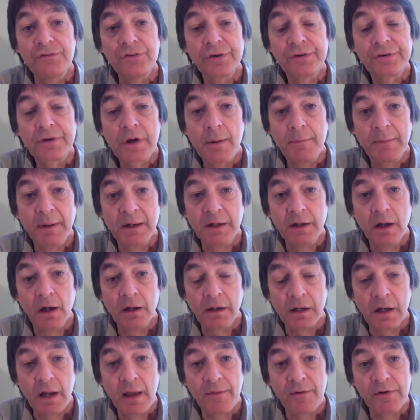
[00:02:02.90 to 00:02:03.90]
just coming down
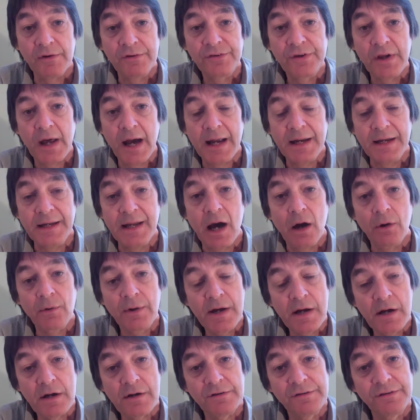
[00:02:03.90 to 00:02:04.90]
the other side. Now
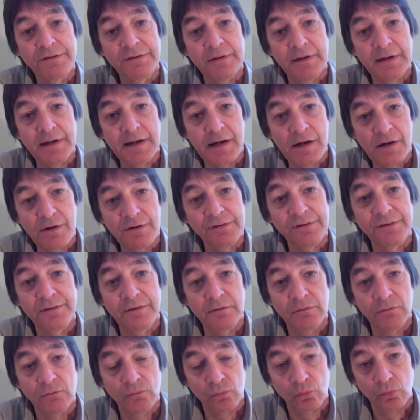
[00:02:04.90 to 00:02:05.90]
here's
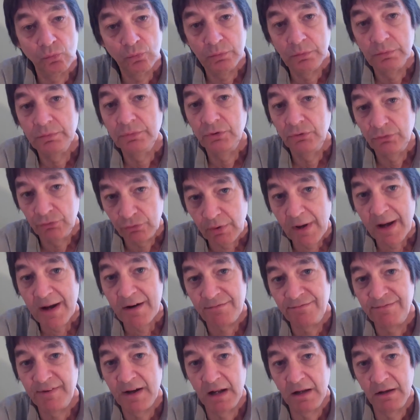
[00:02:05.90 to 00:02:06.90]
try to
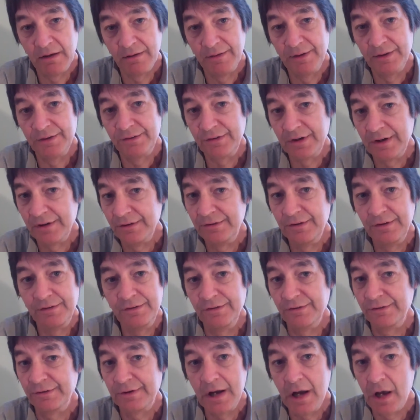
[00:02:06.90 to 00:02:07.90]
follow this, because this
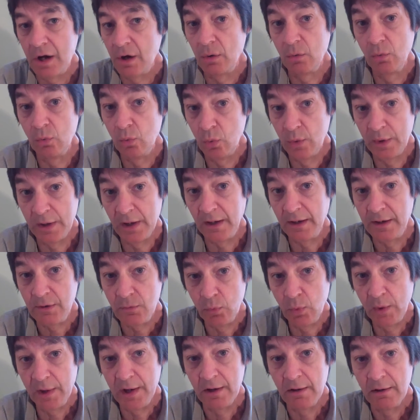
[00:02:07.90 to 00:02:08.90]
is kind of really
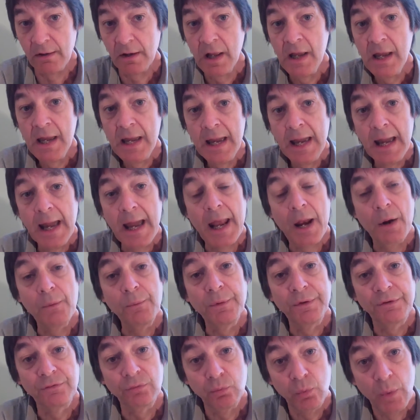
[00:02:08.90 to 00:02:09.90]
weird, and it
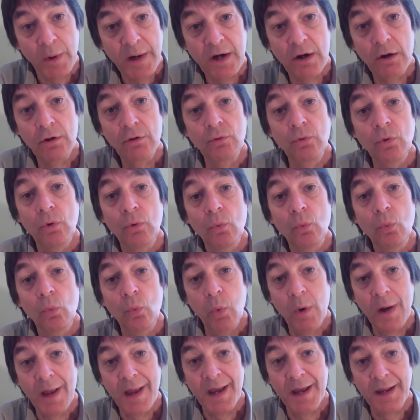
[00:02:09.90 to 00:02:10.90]
was weird
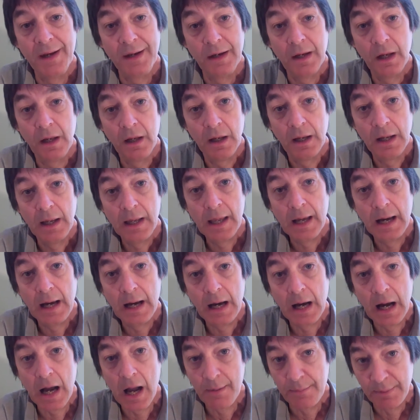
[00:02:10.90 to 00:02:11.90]
when
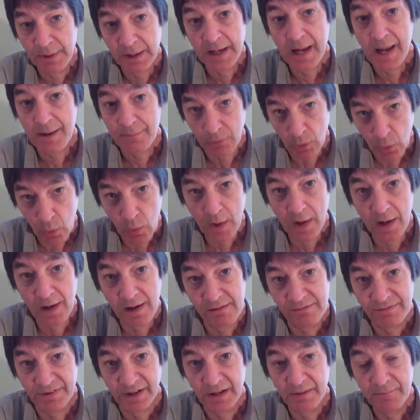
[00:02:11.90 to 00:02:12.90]
I became aware
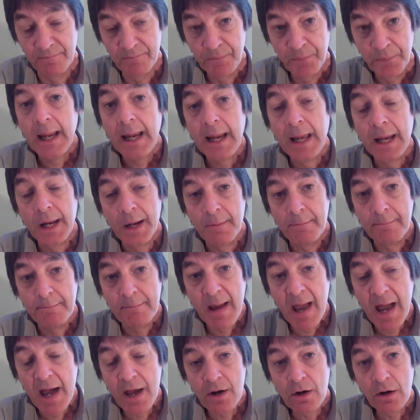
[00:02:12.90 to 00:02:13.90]
of it. In a
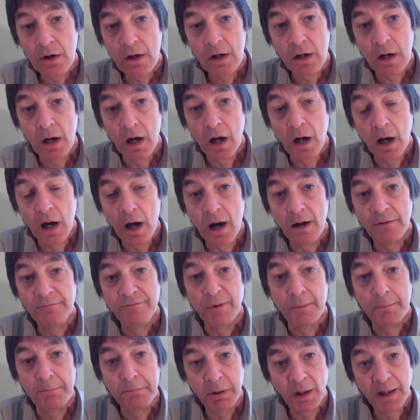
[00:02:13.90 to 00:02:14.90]
matter of
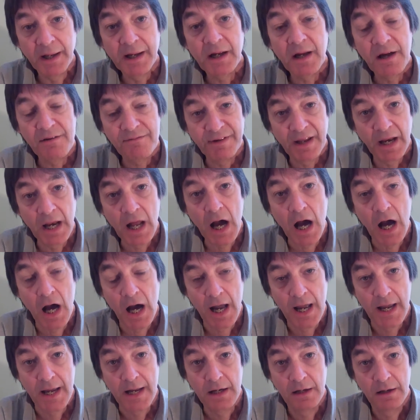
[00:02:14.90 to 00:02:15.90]
the blink of an
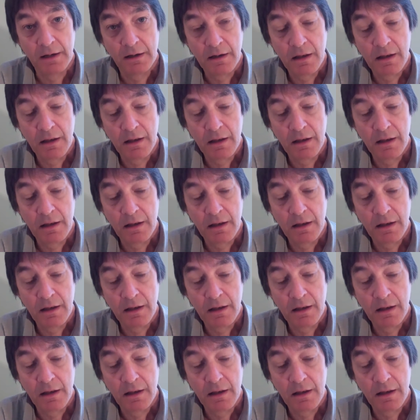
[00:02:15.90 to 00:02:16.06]
eye,